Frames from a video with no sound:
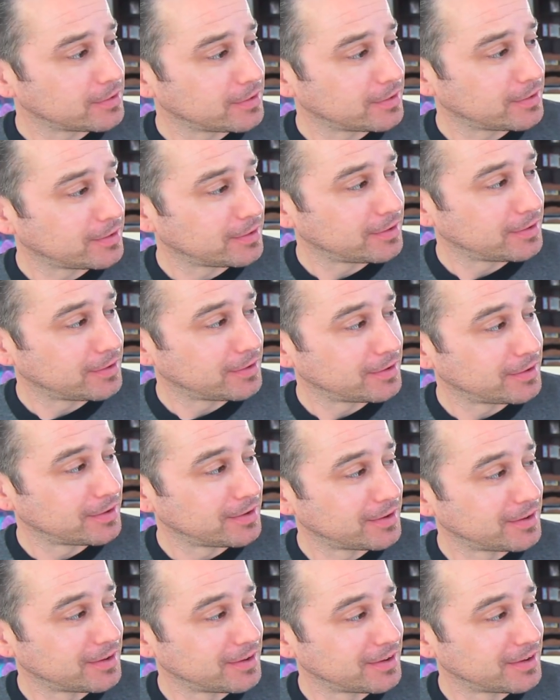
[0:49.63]

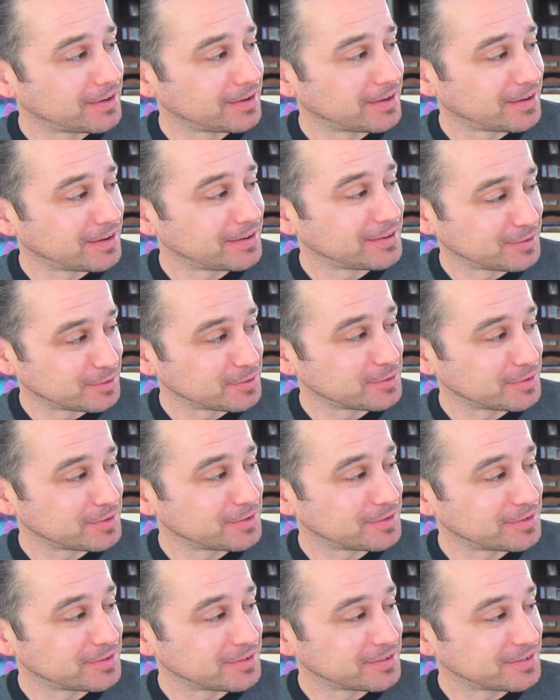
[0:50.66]

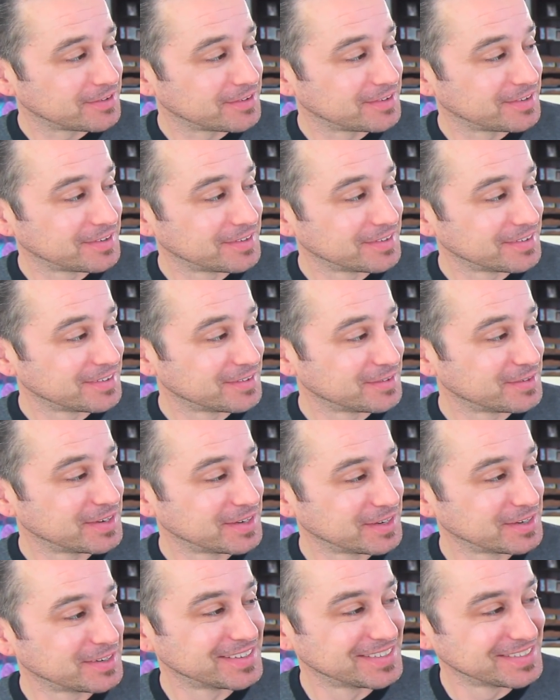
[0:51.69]

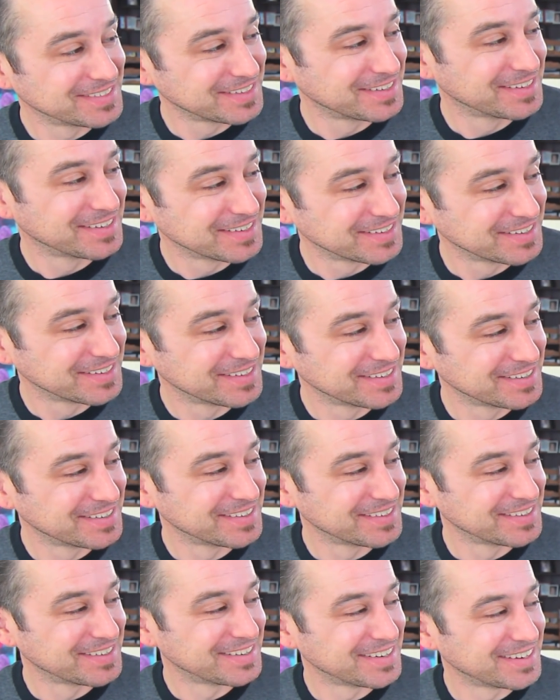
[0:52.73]

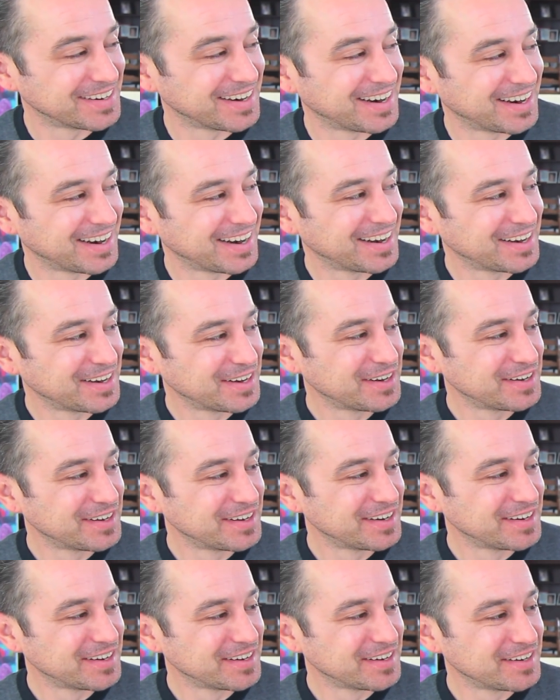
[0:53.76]

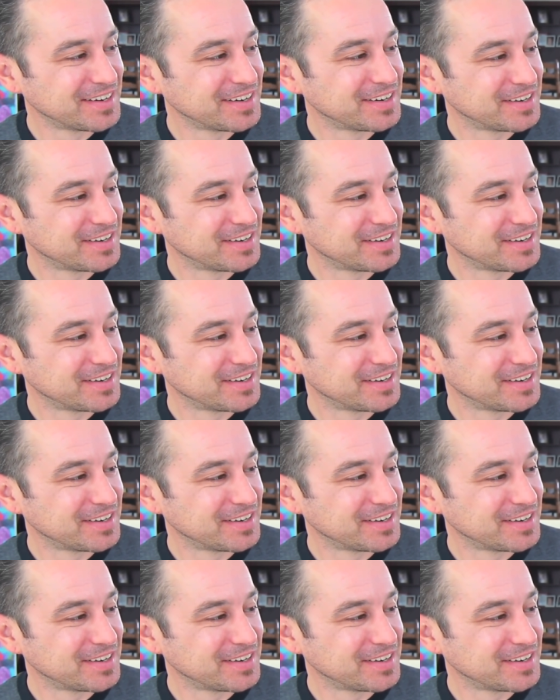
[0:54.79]
The person shown says nothing.